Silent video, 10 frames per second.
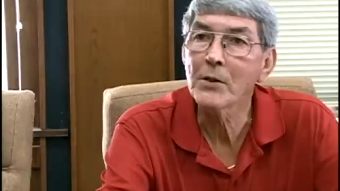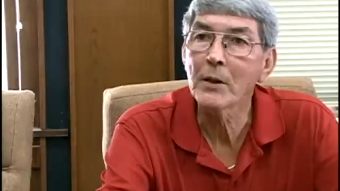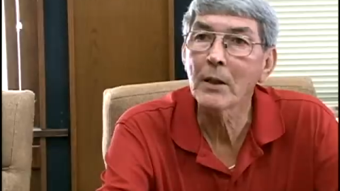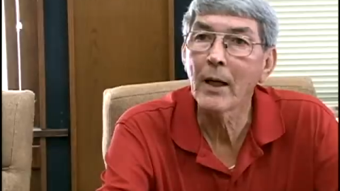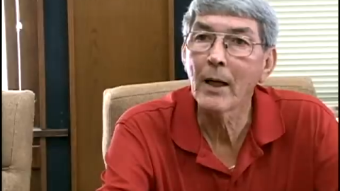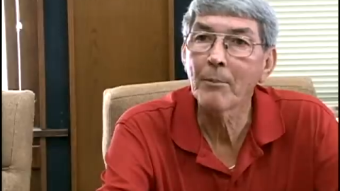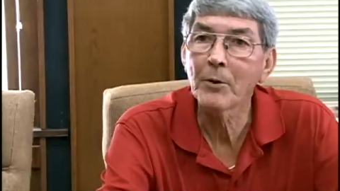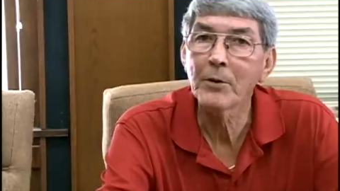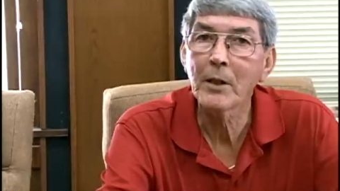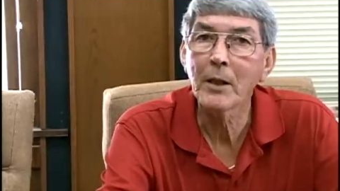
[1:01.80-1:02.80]
that it
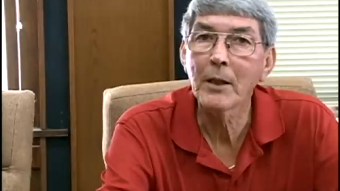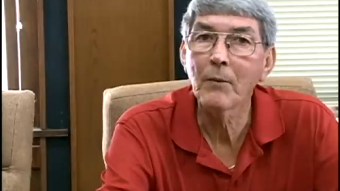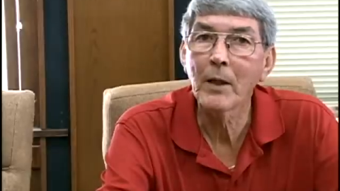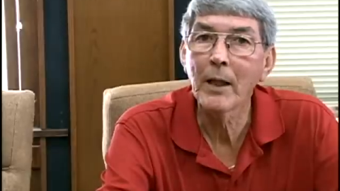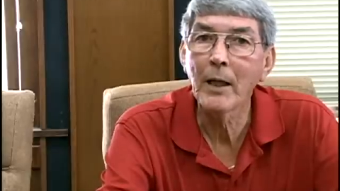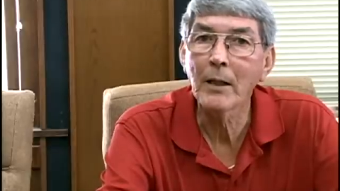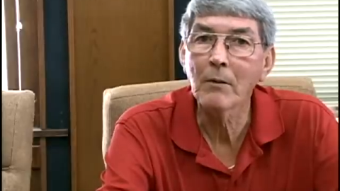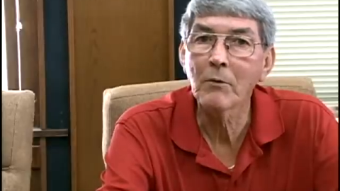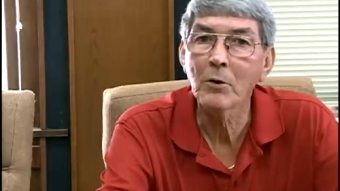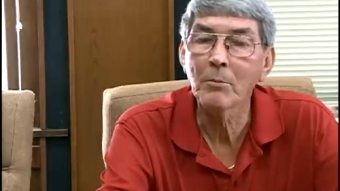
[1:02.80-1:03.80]
happened and they, they hate
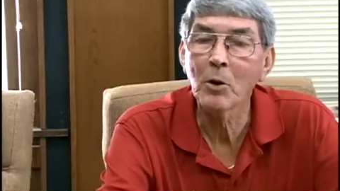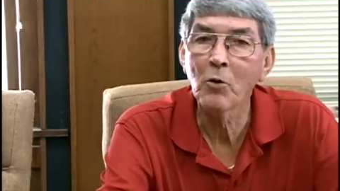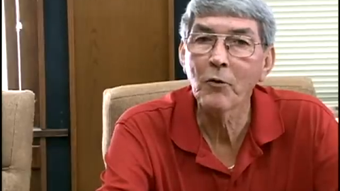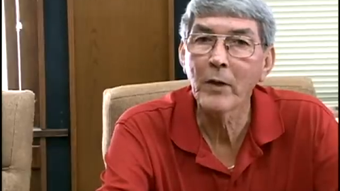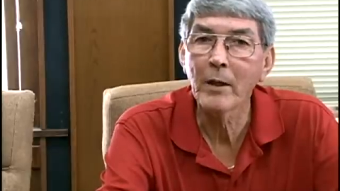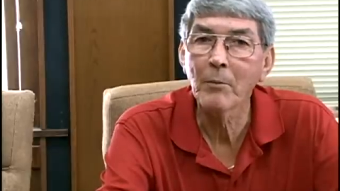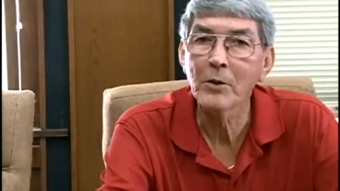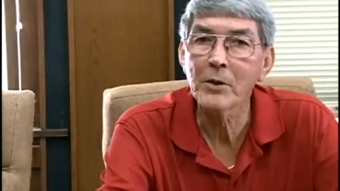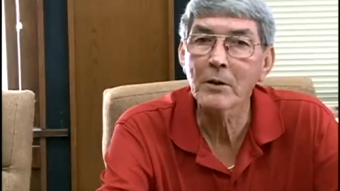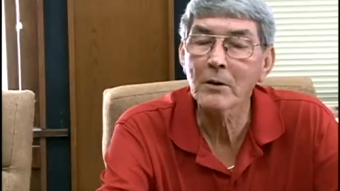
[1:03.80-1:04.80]
it for both
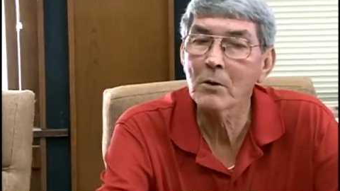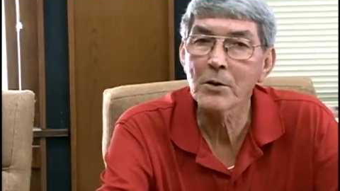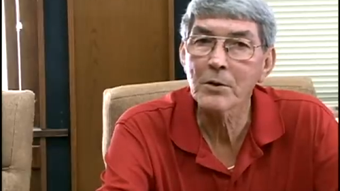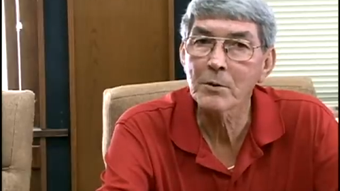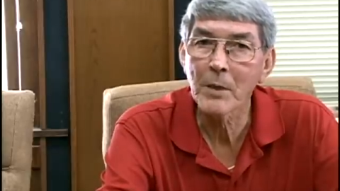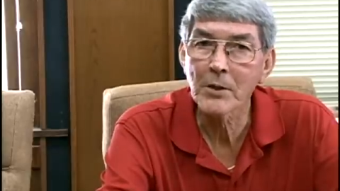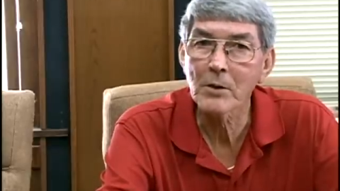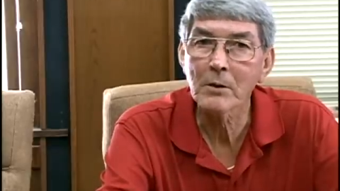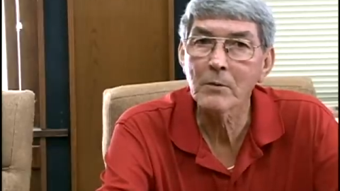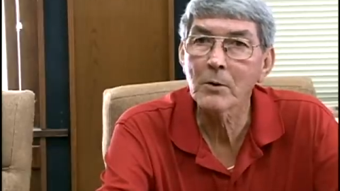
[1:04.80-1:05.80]
families and of course
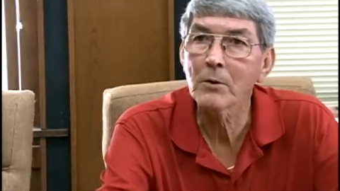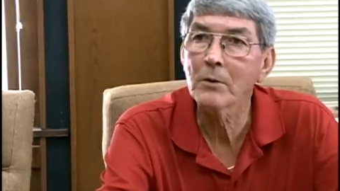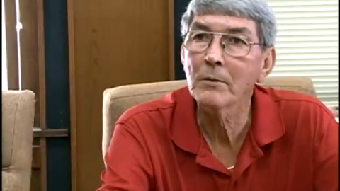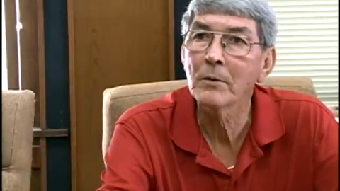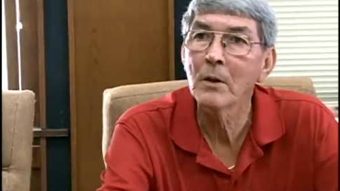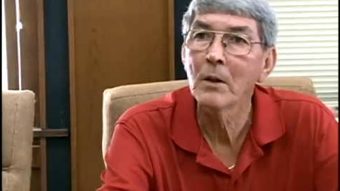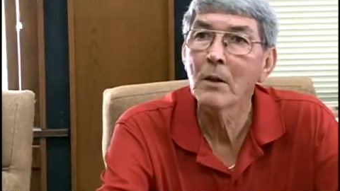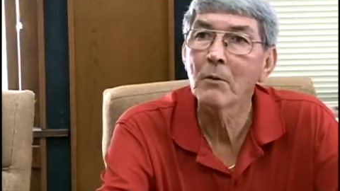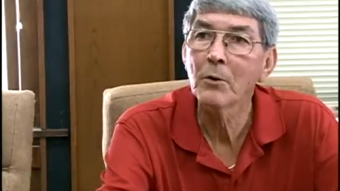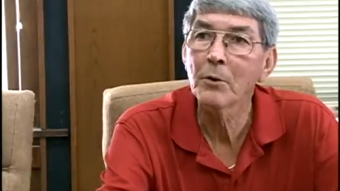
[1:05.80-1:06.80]
especially for the
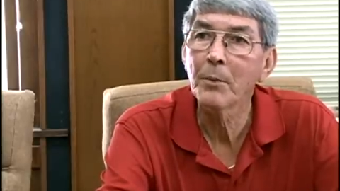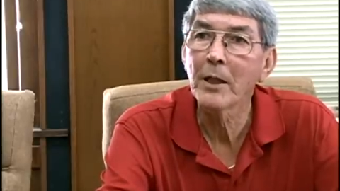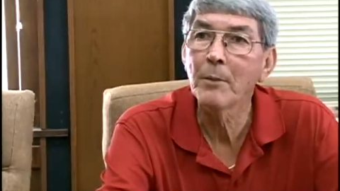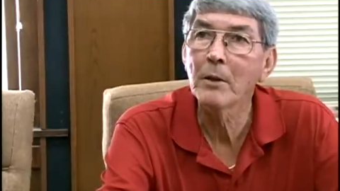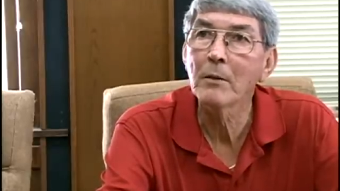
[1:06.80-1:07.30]
for the baby.